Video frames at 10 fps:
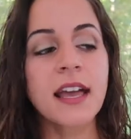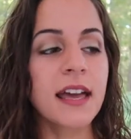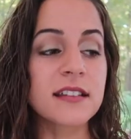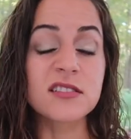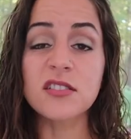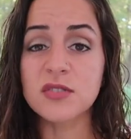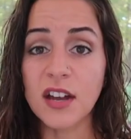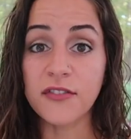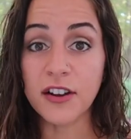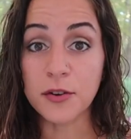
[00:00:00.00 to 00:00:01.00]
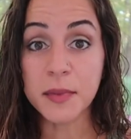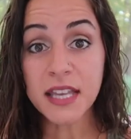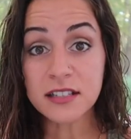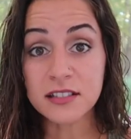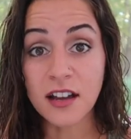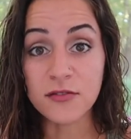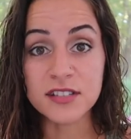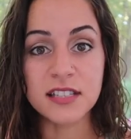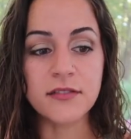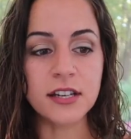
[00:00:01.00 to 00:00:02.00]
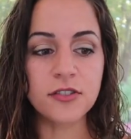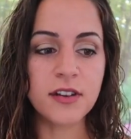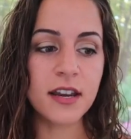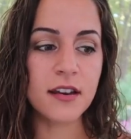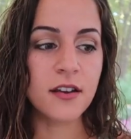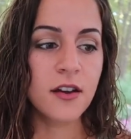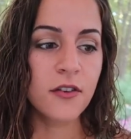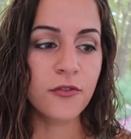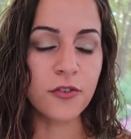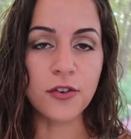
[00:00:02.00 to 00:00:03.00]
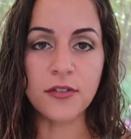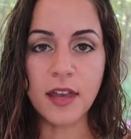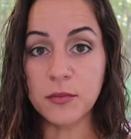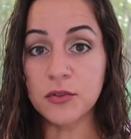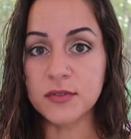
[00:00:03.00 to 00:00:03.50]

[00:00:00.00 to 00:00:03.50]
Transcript: And it's also not fair to me to not receive any credit for them